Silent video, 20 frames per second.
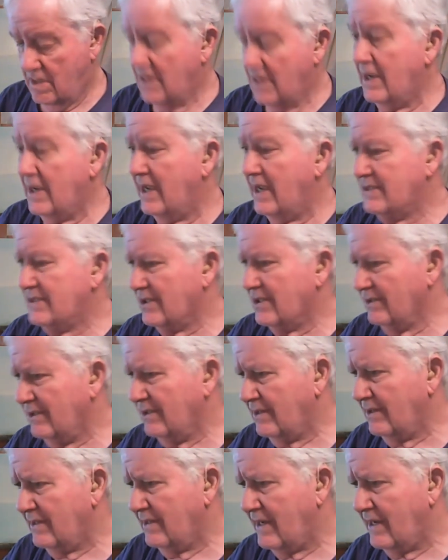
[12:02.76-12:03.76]
It's a
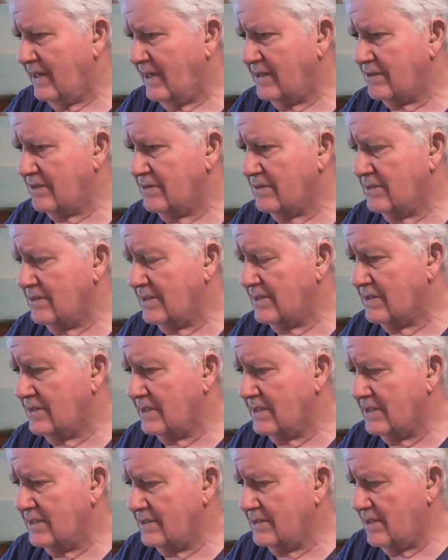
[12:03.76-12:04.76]
little lighter
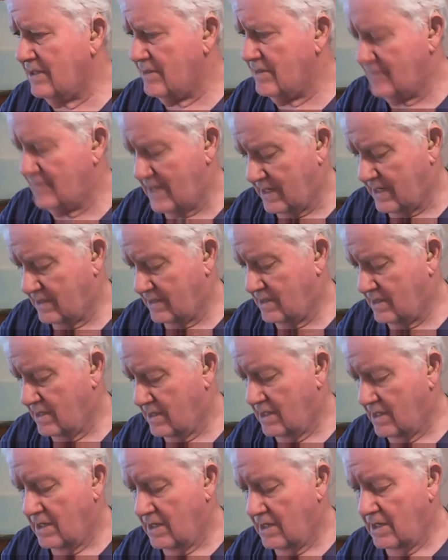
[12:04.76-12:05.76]
than the nutmeg.
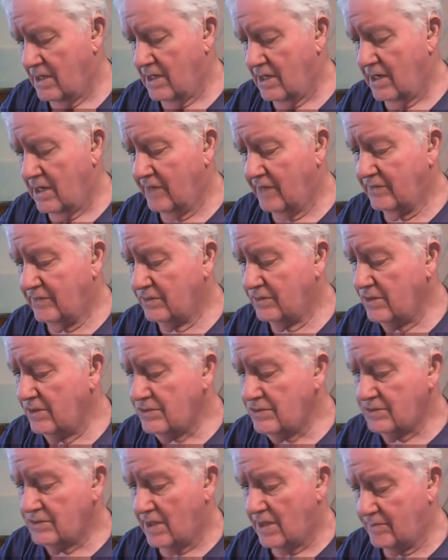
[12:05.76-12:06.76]
If you
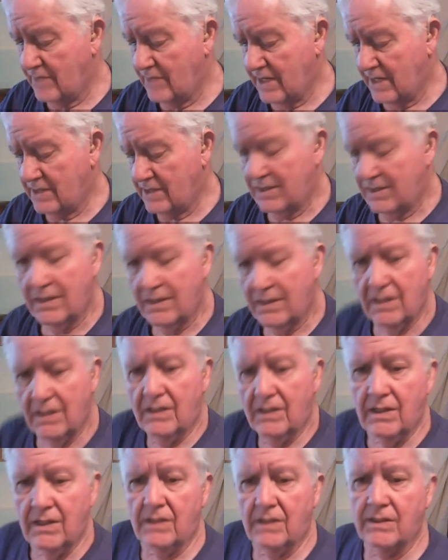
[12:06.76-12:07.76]
use nutmeg
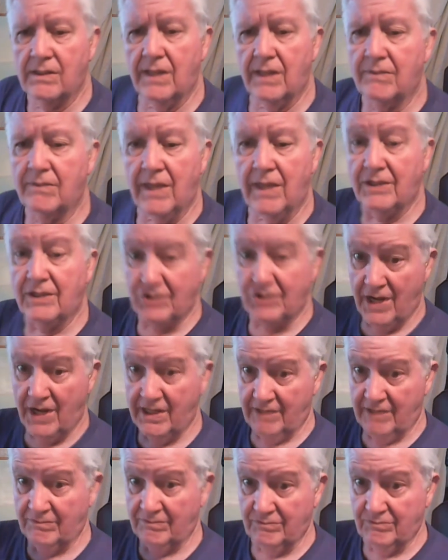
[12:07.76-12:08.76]
and shake
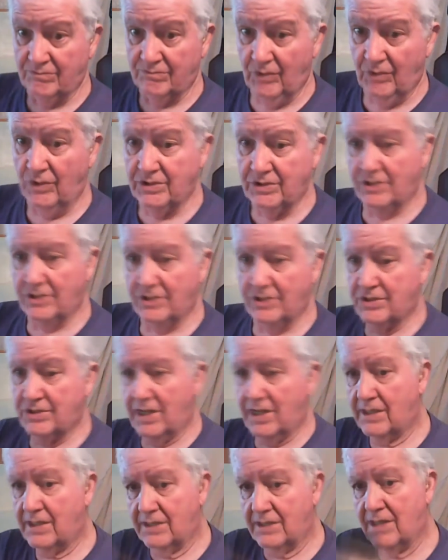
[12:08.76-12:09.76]
it, boy, just
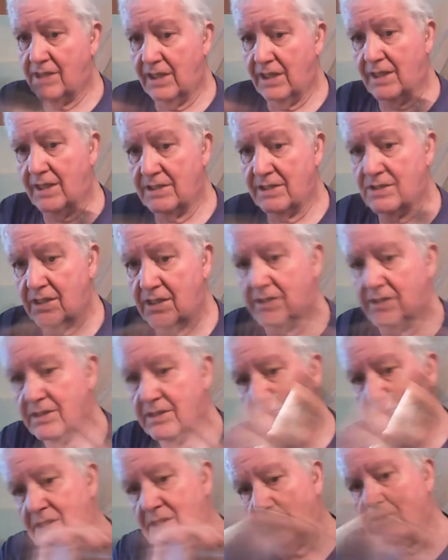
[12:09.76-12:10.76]
shake the daylights out of
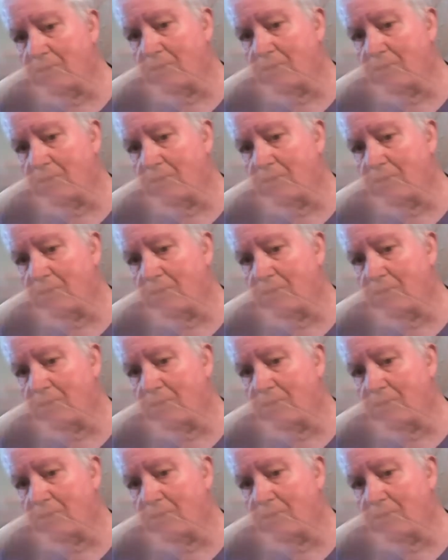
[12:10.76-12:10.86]
this thing.